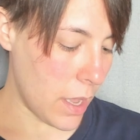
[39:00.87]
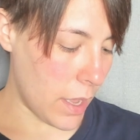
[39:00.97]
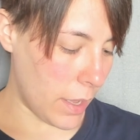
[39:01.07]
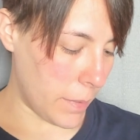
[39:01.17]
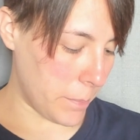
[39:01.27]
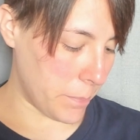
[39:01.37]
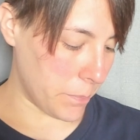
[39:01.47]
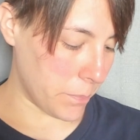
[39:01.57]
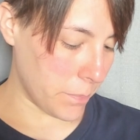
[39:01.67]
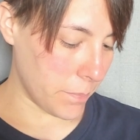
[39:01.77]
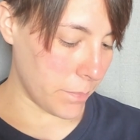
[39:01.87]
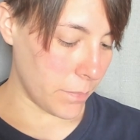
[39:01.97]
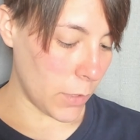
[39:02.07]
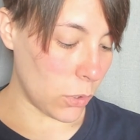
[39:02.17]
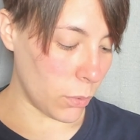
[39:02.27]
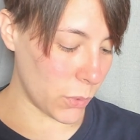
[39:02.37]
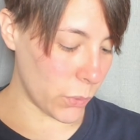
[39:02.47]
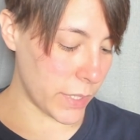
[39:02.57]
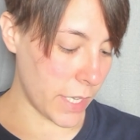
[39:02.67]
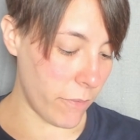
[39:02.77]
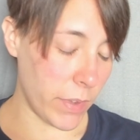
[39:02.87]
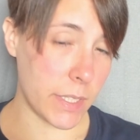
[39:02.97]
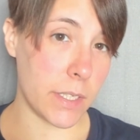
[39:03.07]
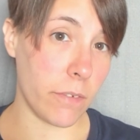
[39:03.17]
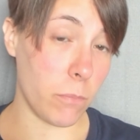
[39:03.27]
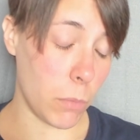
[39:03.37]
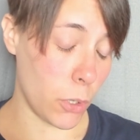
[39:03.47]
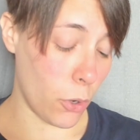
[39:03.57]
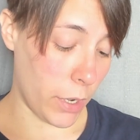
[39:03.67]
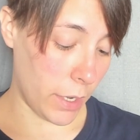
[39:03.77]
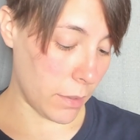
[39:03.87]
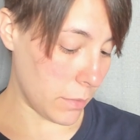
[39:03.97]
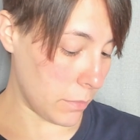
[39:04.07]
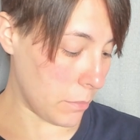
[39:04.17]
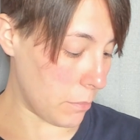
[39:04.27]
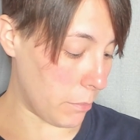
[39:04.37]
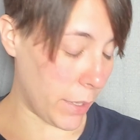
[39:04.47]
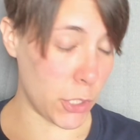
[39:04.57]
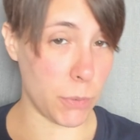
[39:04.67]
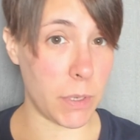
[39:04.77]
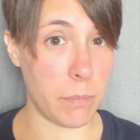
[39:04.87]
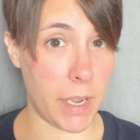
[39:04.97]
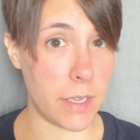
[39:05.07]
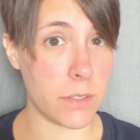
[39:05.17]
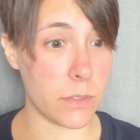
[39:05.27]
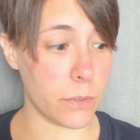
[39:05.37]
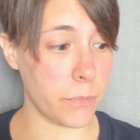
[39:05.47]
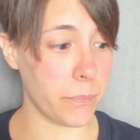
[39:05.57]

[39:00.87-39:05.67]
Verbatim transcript: um, Holmes was convicted of murdering Benjamin Peitzel.